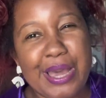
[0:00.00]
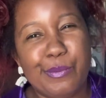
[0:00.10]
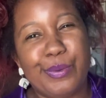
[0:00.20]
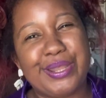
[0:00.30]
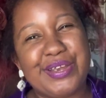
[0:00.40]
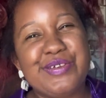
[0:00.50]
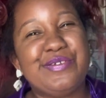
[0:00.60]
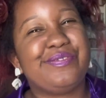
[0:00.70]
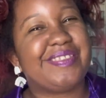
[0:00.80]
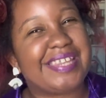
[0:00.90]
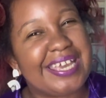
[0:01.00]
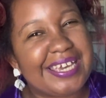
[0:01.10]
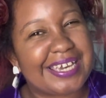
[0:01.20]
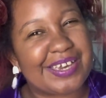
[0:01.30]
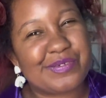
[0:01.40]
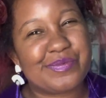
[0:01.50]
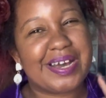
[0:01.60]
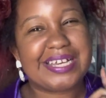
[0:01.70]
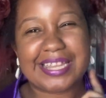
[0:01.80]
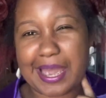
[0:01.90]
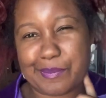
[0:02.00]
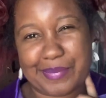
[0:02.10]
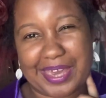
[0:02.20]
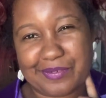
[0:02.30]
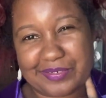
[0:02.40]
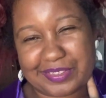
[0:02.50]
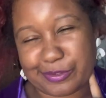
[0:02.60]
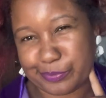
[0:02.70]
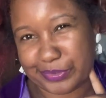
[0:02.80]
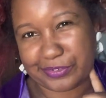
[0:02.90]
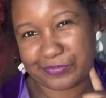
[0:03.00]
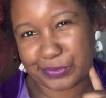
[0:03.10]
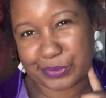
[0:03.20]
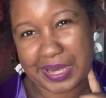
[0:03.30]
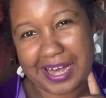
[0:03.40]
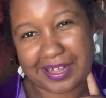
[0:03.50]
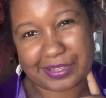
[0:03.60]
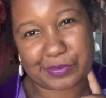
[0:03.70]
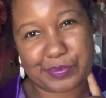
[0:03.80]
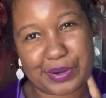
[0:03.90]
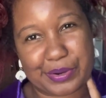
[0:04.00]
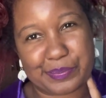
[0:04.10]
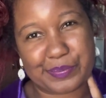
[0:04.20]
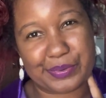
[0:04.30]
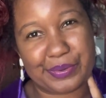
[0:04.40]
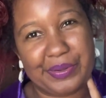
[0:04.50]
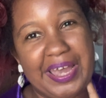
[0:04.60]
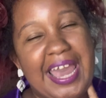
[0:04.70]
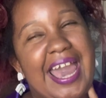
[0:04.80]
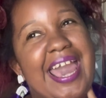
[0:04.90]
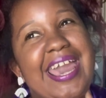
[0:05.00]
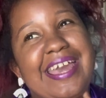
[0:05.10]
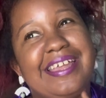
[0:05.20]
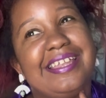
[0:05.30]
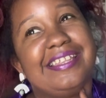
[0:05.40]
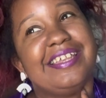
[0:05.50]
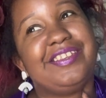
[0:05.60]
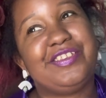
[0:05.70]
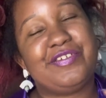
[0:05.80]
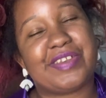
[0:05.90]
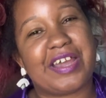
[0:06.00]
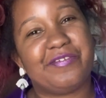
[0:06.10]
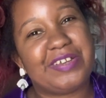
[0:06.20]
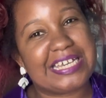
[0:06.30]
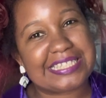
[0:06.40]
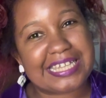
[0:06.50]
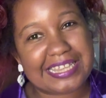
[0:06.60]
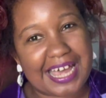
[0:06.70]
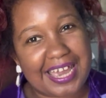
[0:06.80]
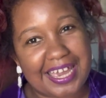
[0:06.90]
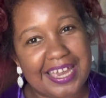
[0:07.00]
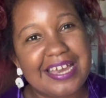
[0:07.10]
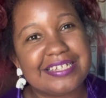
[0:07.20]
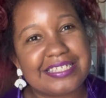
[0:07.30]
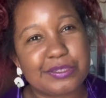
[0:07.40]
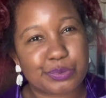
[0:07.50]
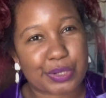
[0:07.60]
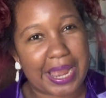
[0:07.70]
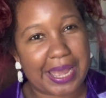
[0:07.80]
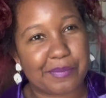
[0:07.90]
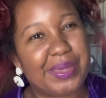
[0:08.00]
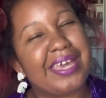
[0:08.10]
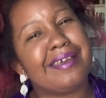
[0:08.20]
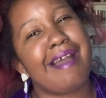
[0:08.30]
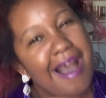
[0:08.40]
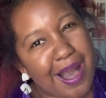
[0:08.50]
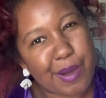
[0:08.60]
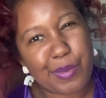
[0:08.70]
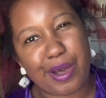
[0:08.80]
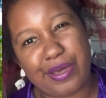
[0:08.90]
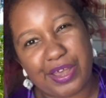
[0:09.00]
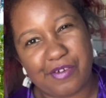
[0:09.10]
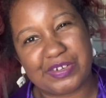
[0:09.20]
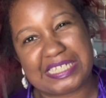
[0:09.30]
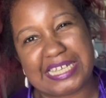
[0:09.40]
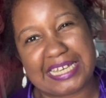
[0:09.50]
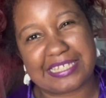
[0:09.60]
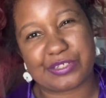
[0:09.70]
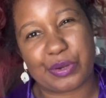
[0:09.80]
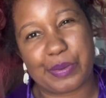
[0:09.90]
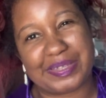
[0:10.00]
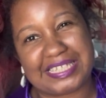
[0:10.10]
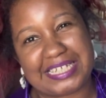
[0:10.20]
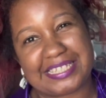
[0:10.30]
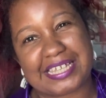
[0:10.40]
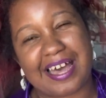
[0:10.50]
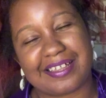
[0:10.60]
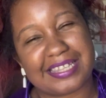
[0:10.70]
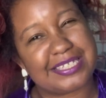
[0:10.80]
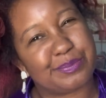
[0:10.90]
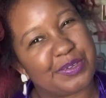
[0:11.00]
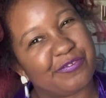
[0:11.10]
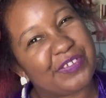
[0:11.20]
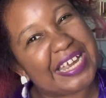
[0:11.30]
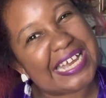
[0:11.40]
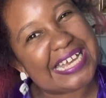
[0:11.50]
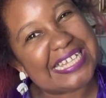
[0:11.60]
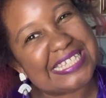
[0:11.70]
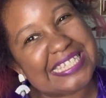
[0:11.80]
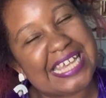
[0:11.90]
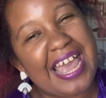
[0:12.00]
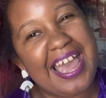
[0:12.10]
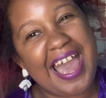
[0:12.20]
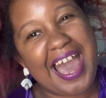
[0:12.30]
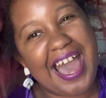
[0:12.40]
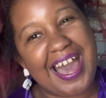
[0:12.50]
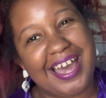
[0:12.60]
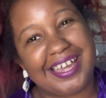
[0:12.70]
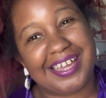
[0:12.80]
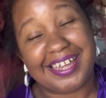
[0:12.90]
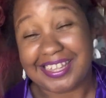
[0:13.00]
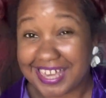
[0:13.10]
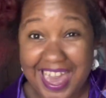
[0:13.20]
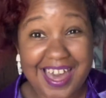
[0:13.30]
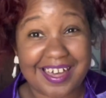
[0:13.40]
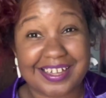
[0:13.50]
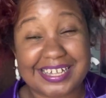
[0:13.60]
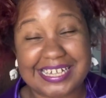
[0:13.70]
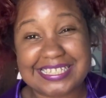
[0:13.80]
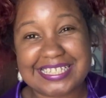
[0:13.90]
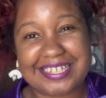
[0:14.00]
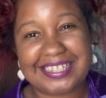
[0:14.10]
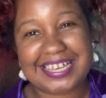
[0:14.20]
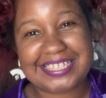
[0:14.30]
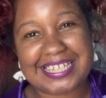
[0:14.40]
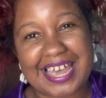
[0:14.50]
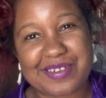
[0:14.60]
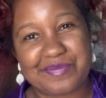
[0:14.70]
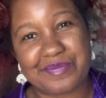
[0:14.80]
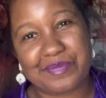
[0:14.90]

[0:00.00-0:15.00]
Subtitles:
What are you thinking? What can I make with the beautiful Color Purple? And do not forget to like, subscribe, and come on over to Instagram and TikTok. Let's be friends. Yeah, until next time.